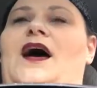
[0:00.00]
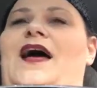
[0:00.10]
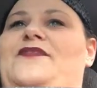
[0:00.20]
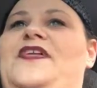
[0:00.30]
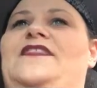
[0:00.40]

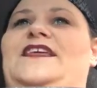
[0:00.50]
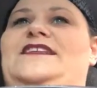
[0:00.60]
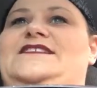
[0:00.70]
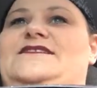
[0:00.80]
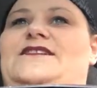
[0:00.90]
I think that
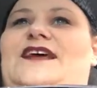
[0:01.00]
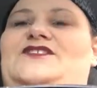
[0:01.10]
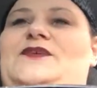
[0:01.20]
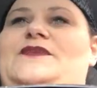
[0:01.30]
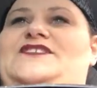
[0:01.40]

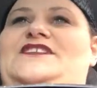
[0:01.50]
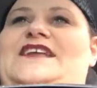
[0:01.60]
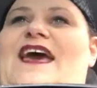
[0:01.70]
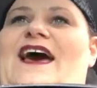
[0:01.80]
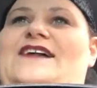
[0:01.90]
it was
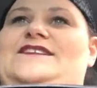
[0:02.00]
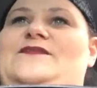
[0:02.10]
just gas.